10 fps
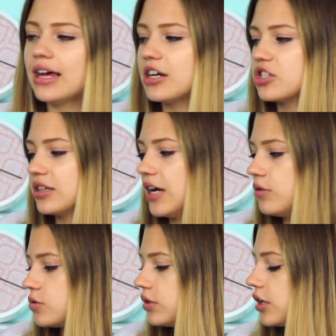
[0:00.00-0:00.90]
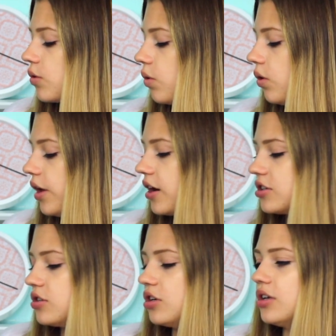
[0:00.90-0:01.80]
I just thought that was really cool, and
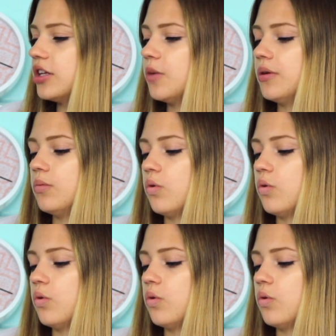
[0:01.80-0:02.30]
also they're a little bit